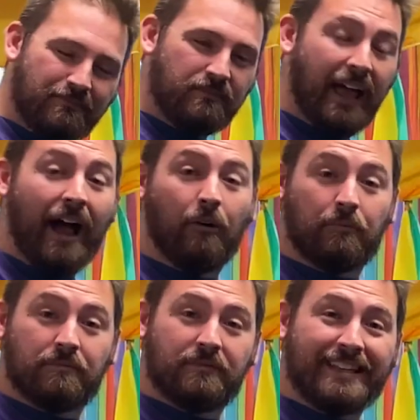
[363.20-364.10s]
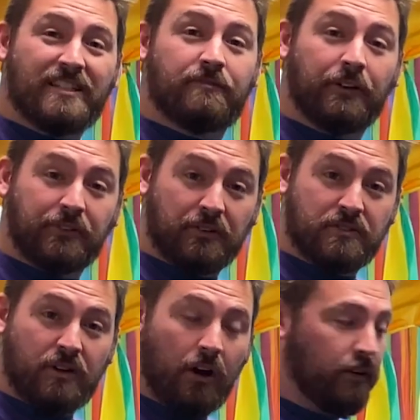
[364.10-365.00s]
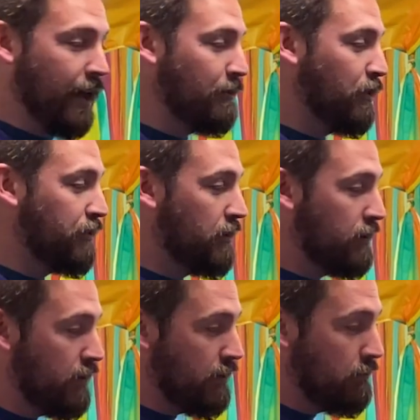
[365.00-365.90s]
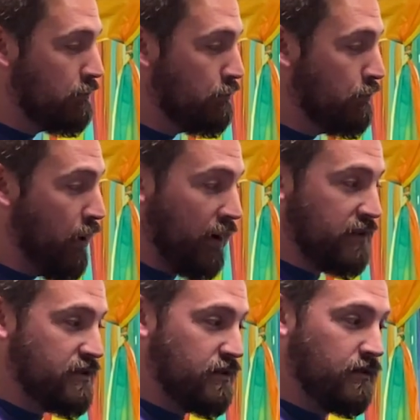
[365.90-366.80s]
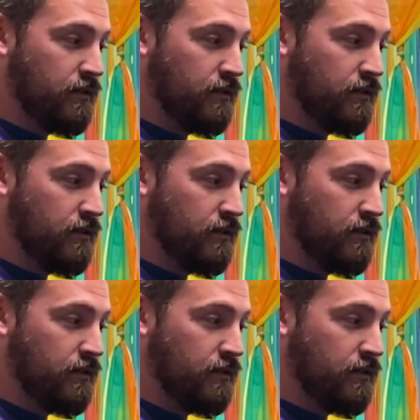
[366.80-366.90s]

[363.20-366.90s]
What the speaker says: Now, these filters are labeled books,